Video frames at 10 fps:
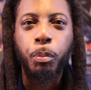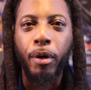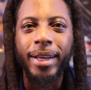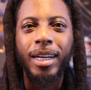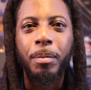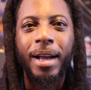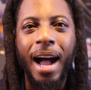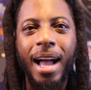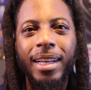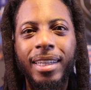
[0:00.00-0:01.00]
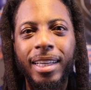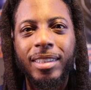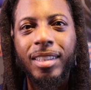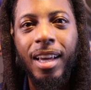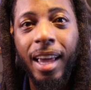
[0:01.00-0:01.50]
bringing up God
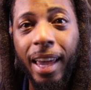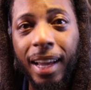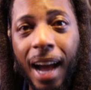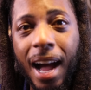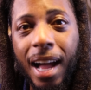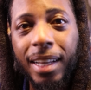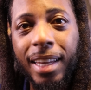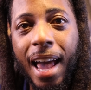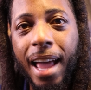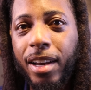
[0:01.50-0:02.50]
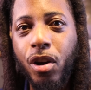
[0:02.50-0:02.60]
this and God that.